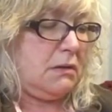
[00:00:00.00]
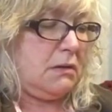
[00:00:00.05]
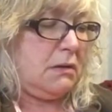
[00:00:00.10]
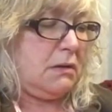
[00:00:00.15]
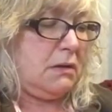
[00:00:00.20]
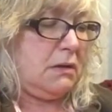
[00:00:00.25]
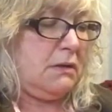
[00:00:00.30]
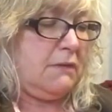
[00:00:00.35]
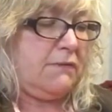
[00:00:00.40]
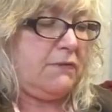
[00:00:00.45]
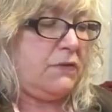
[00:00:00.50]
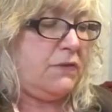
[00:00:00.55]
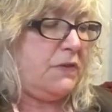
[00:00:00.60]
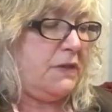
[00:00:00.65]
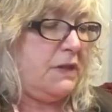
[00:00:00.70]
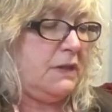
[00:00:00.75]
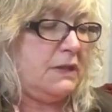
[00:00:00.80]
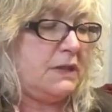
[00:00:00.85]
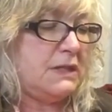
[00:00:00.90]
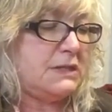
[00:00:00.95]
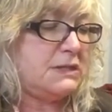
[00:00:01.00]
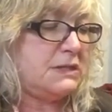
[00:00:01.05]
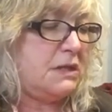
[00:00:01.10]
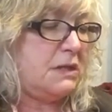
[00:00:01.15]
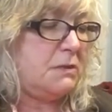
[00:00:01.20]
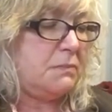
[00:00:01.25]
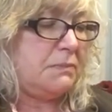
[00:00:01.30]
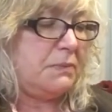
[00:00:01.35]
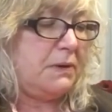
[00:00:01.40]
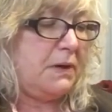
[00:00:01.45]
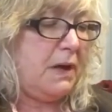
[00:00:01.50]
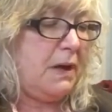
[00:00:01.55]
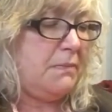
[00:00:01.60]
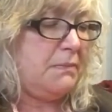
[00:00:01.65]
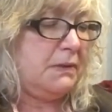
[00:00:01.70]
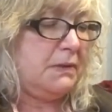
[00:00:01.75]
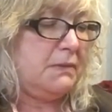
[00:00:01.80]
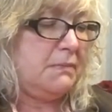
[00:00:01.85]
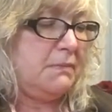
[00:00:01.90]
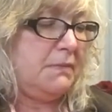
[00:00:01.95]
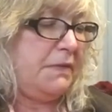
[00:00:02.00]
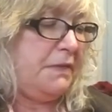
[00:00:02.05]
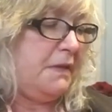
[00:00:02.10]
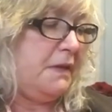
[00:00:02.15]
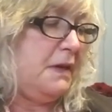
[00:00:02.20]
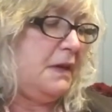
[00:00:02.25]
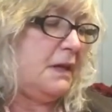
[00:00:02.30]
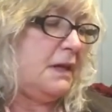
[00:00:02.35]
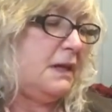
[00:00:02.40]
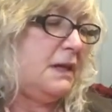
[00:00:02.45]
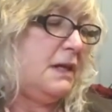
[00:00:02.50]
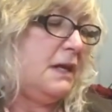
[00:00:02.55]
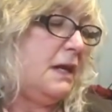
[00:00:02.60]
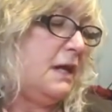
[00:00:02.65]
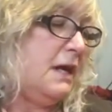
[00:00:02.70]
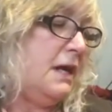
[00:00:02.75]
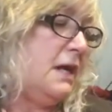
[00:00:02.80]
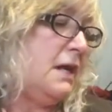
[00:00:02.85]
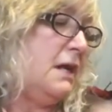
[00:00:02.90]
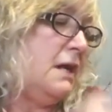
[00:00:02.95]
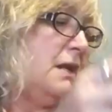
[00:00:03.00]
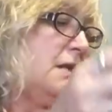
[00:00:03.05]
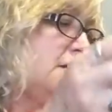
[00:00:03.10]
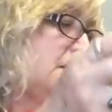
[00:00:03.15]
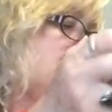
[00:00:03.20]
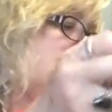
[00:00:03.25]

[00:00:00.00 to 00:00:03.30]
And if you think that's not a problem, think again.